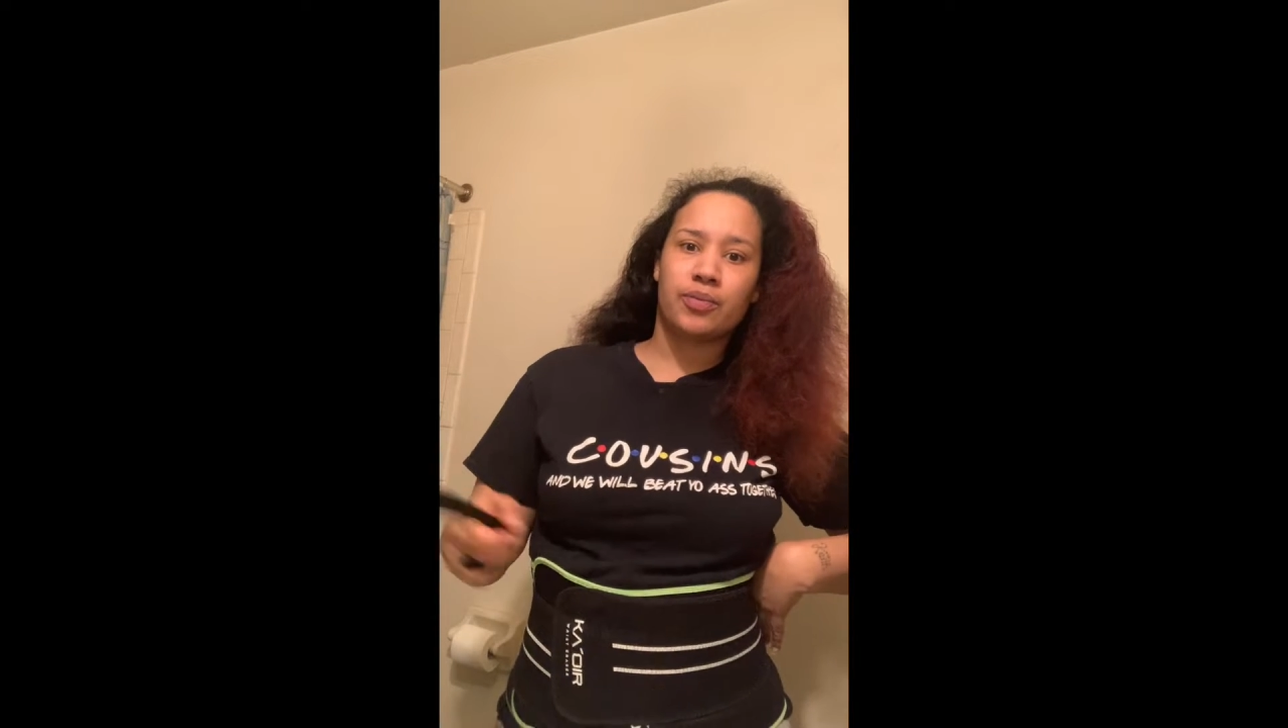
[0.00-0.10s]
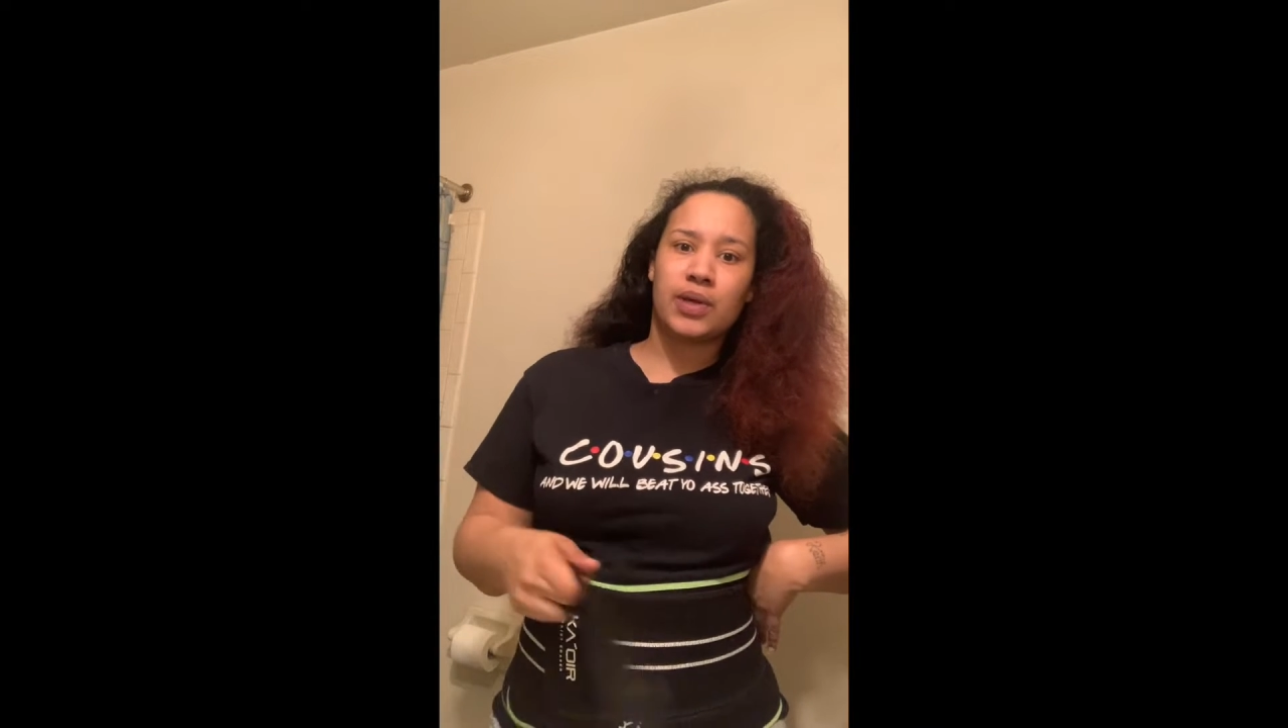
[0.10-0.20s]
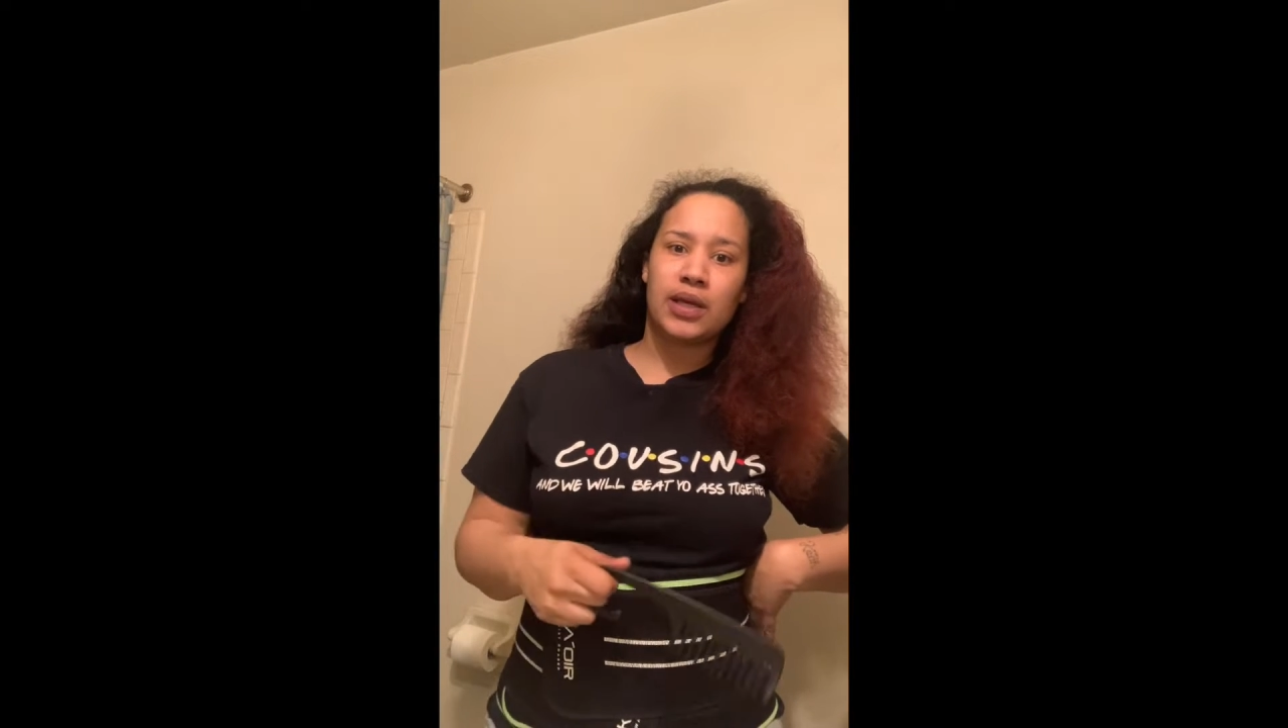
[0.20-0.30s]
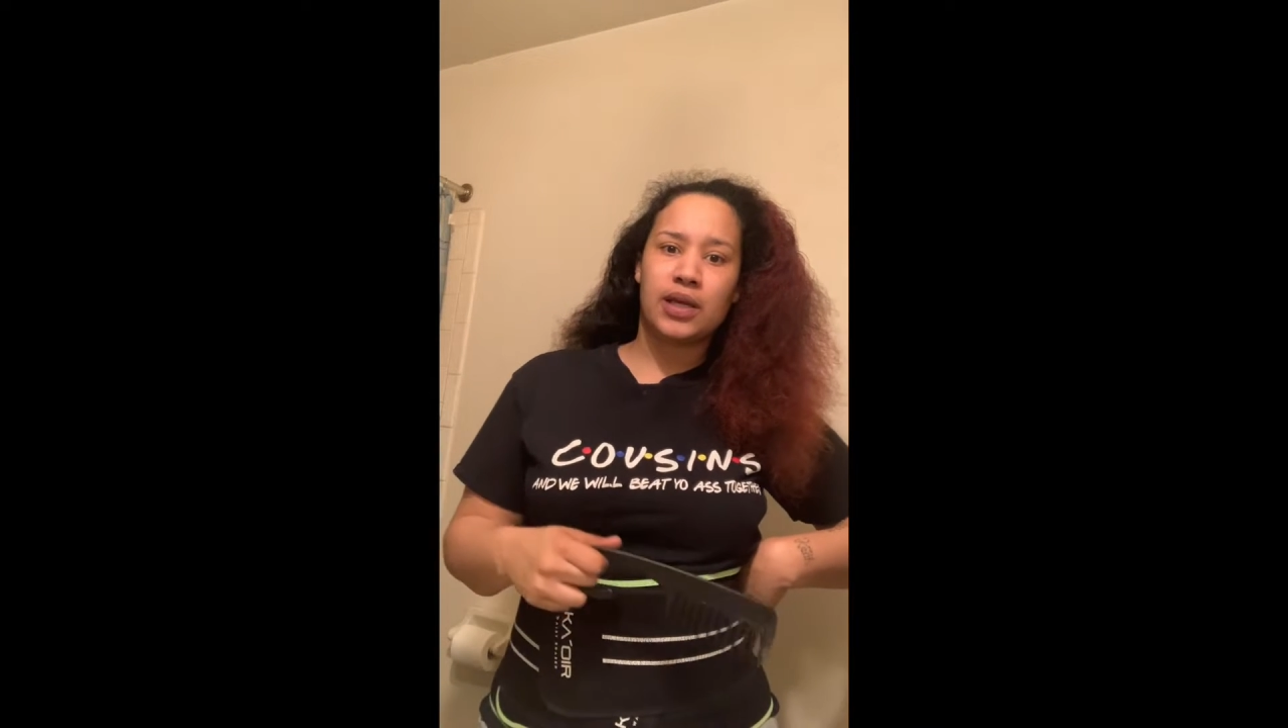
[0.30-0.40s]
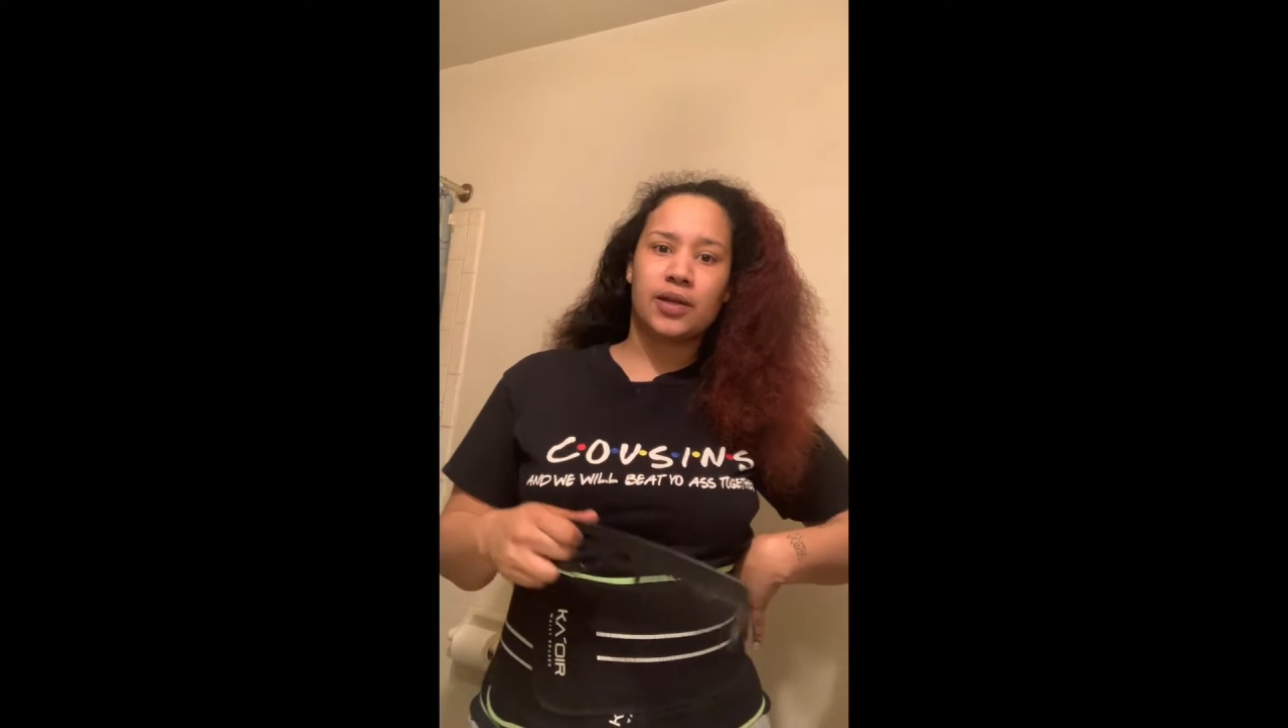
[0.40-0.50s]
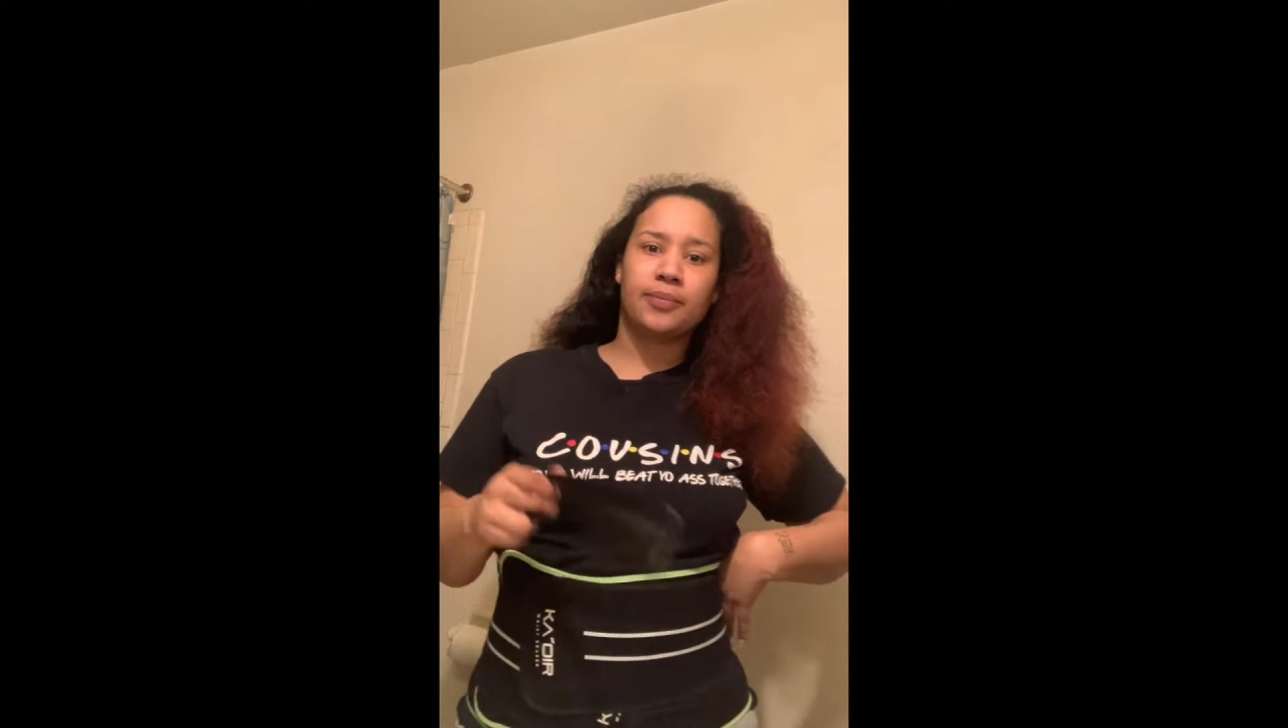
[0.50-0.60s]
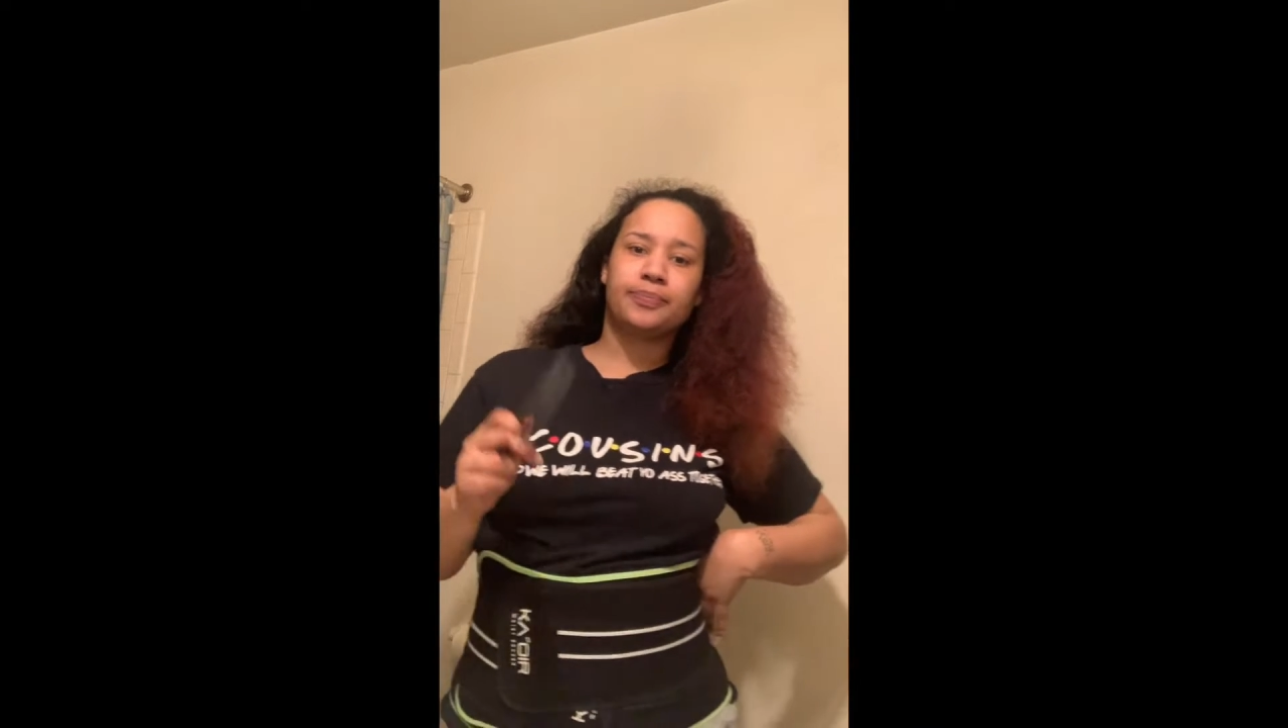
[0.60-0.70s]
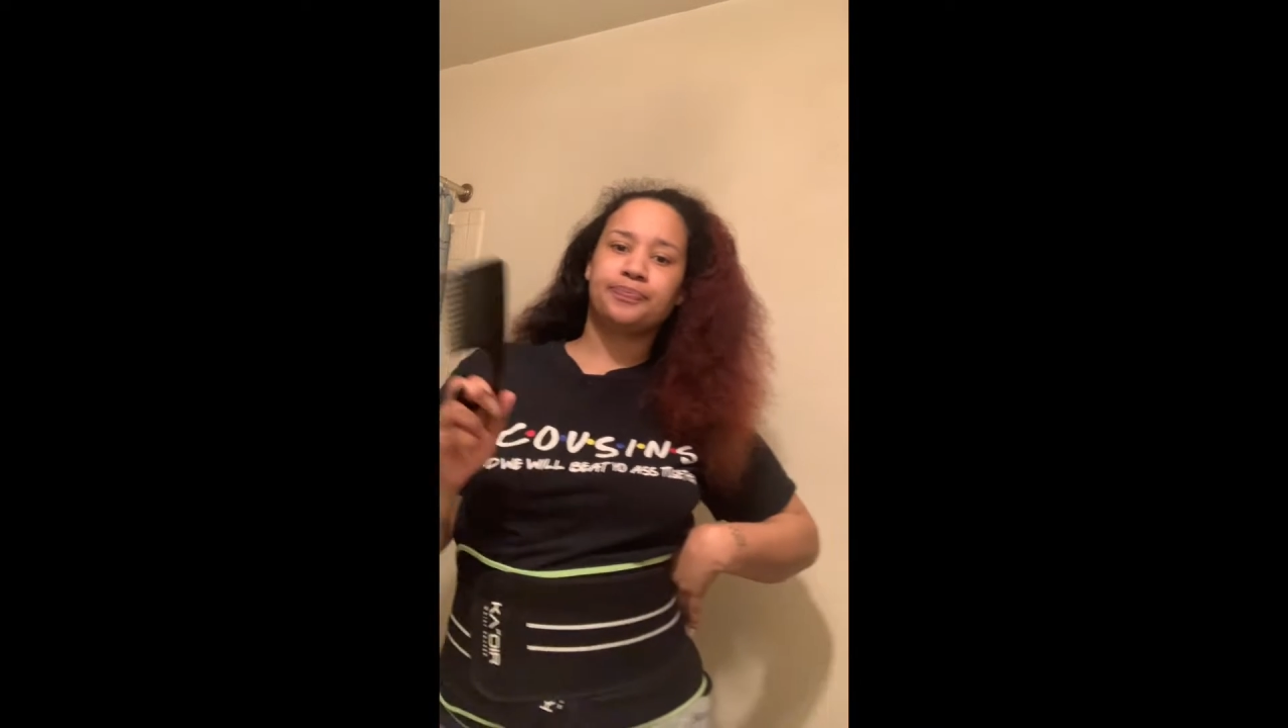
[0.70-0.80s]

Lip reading: me,